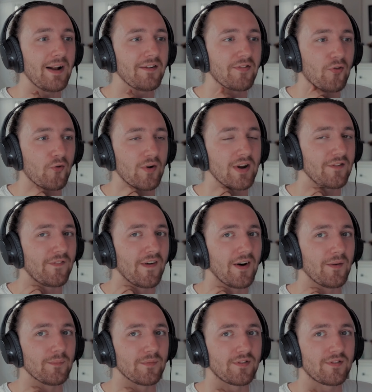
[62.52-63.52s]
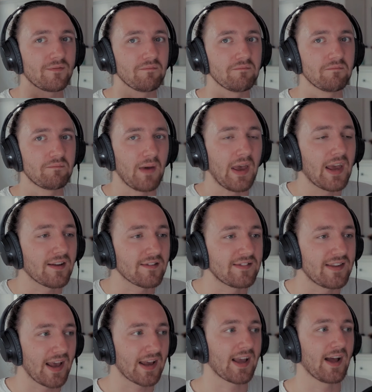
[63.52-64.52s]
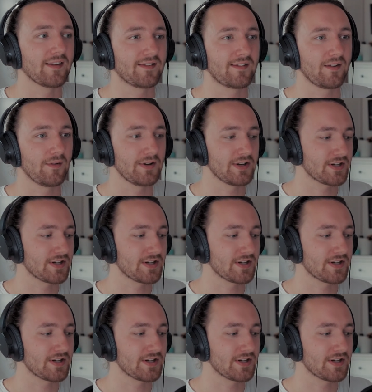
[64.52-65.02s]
3 films being dickheads to each